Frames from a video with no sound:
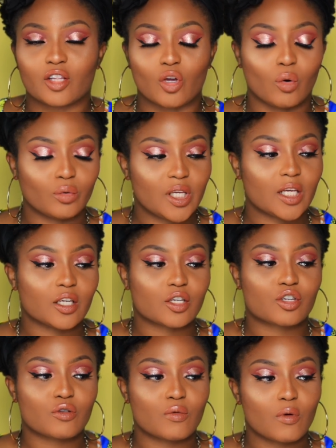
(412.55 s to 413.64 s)
The only
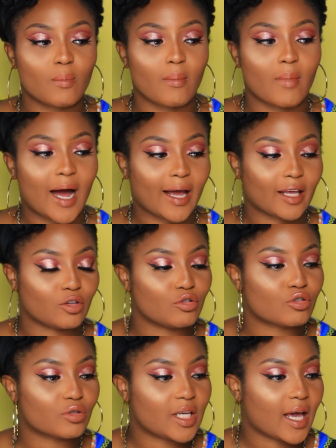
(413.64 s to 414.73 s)
issue I
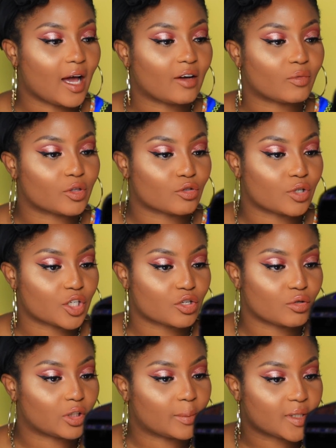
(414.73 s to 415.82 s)
usually have with
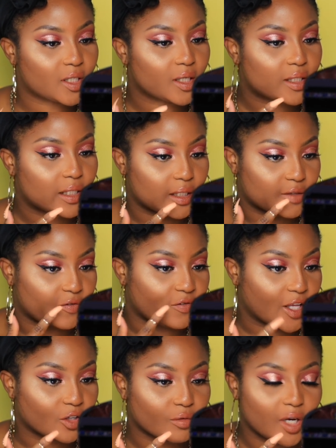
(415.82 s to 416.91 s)
traditional lipsticks is
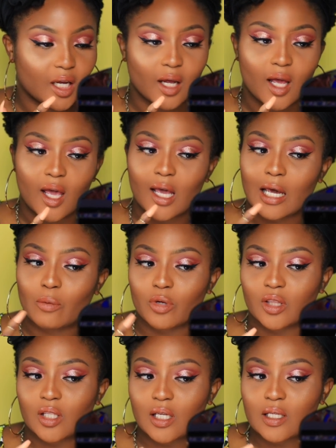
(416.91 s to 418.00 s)
feathering. And
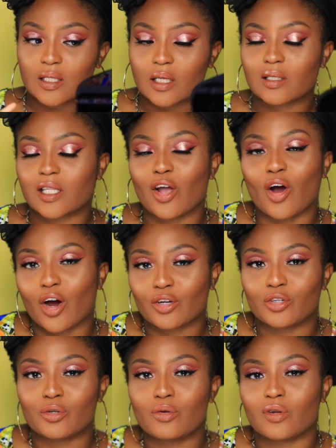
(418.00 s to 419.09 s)
with these, since they are
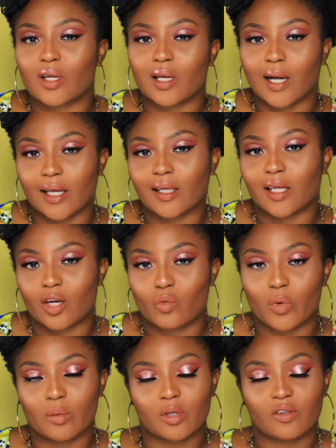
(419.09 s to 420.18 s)
nude, you can kind of get
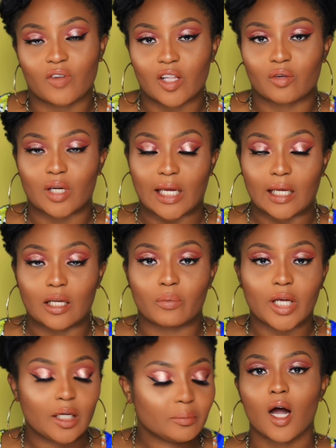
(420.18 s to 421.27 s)
away with feathering
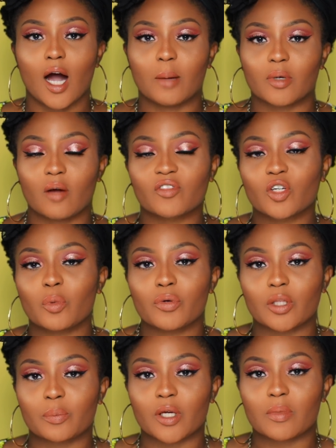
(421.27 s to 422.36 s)
anyway. I'm comfortable
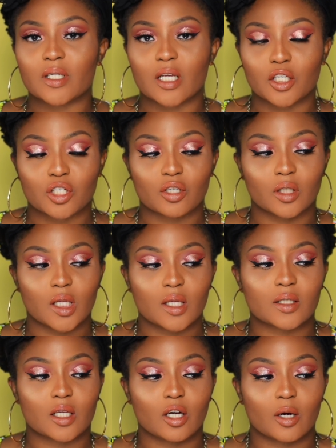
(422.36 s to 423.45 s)
with the pigmentation on
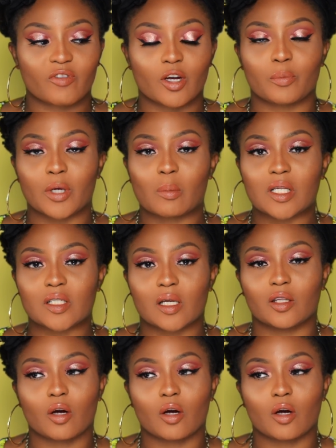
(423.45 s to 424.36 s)
these. They are very pigmented.